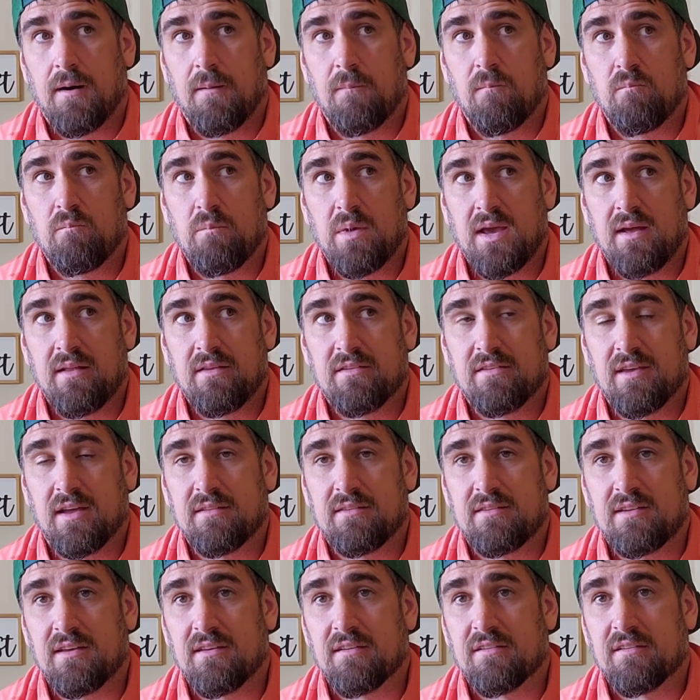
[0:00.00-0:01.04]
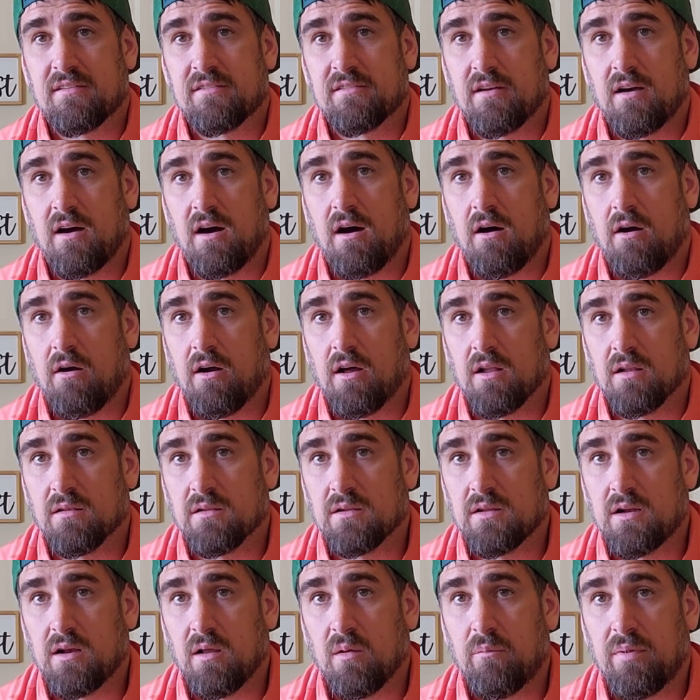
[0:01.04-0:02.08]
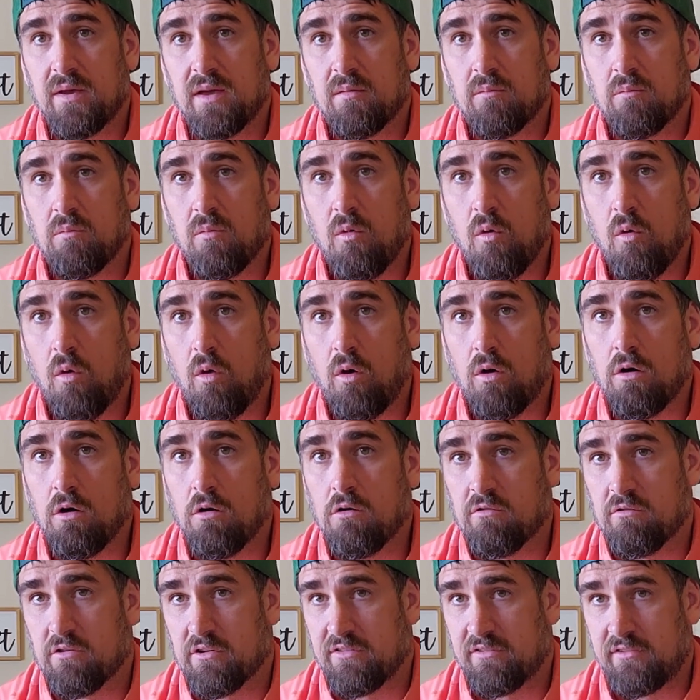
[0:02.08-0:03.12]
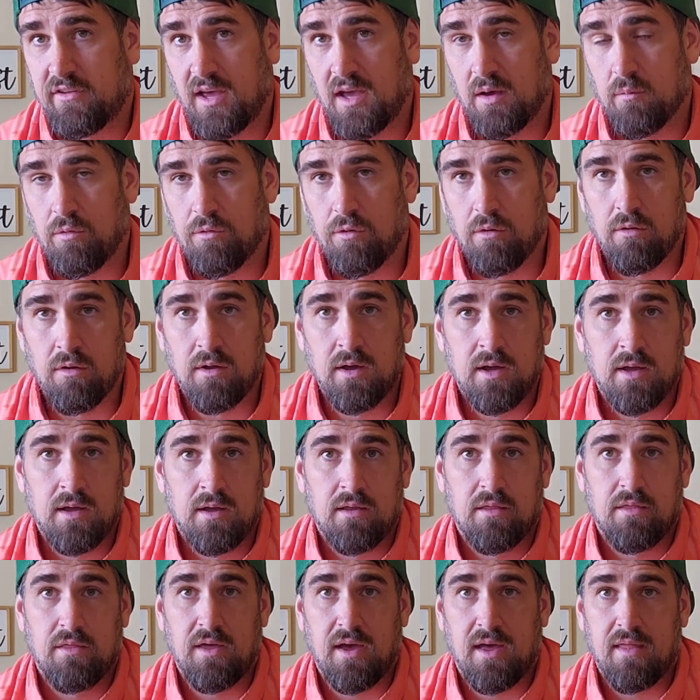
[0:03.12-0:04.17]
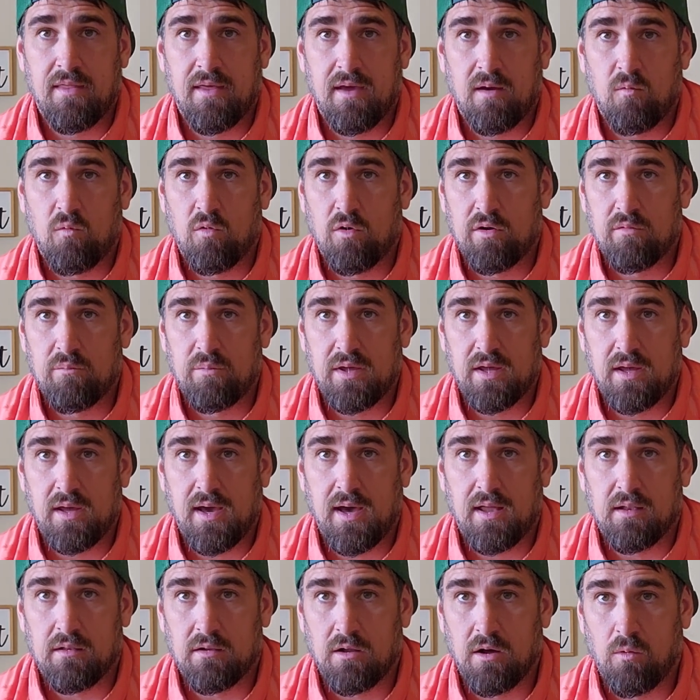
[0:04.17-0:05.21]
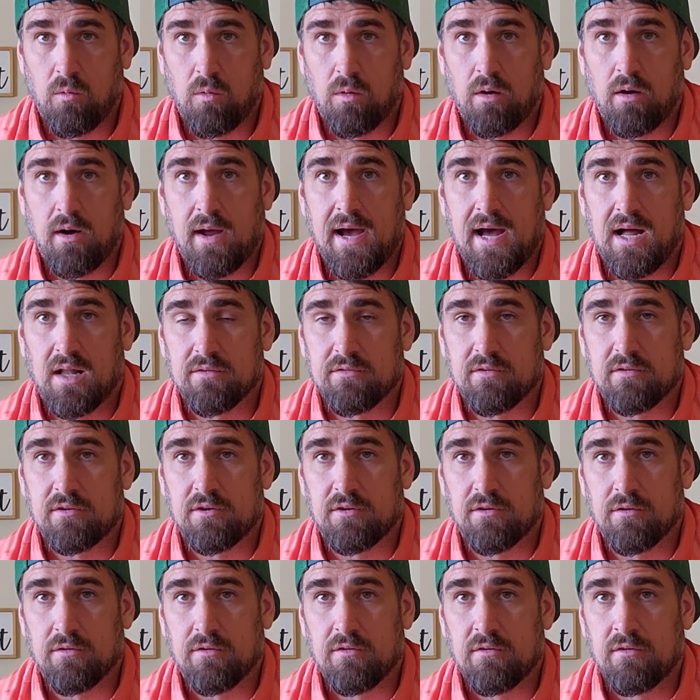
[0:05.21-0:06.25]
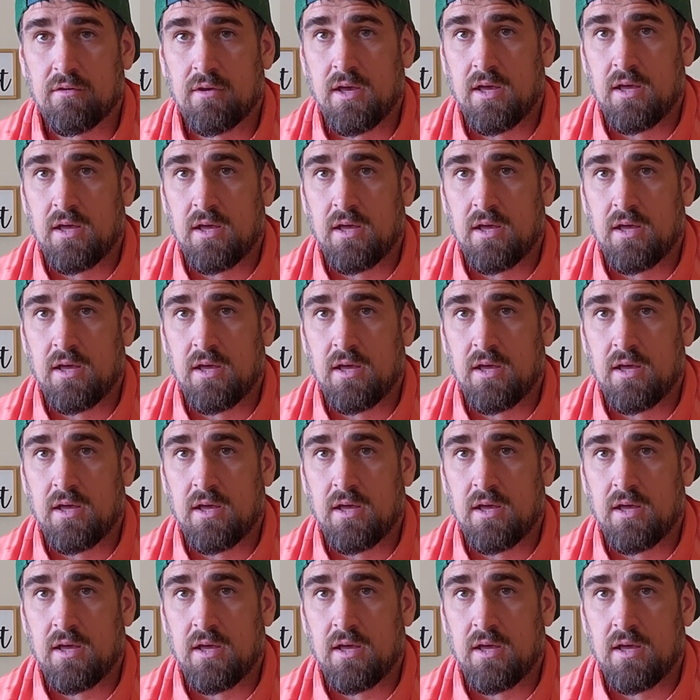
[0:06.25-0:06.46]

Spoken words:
means that discs are a little bit more overstable than they would be at lower altitudes.